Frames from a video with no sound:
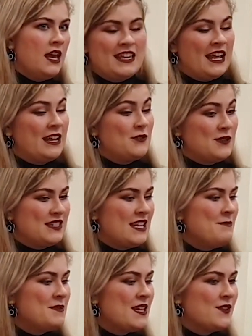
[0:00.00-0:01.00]
Yeah, like with
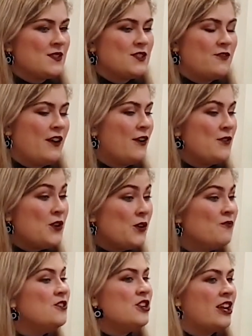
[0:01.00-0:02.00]
stem cells and stuff, how you
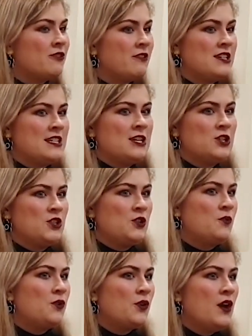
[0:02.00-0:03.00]
can regenerate
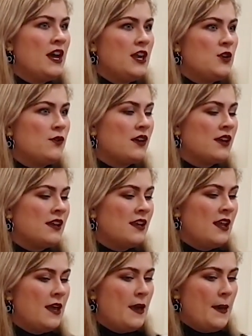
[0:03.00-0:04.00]
tissue, or you
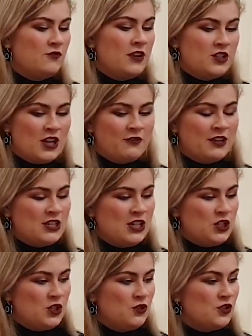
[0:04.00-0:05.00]
can regenerate
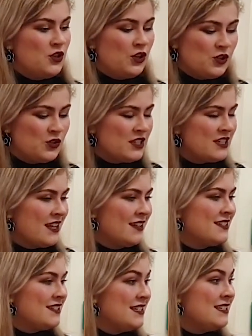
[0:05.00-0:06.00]
tissue so you can
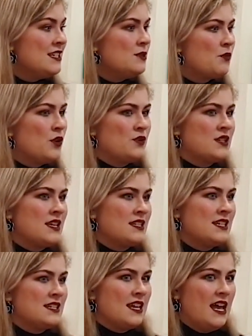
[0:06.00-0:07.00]
understand disease
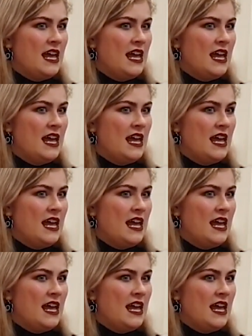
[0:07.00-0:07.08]
processes.